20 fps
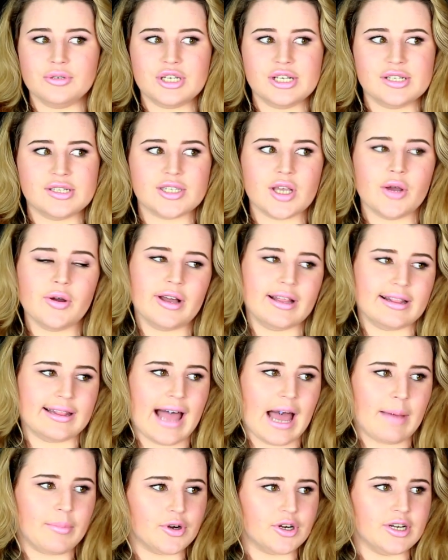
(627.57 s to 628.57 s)
She's so
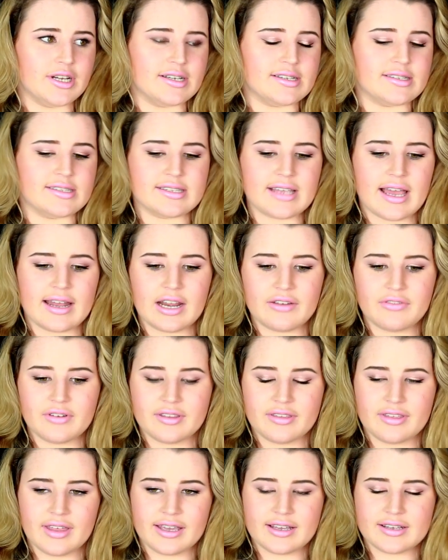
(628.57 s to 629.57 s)
glamorous and
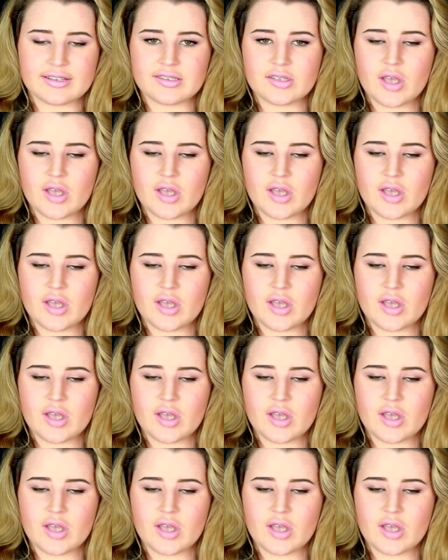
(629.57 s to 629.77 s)
everything.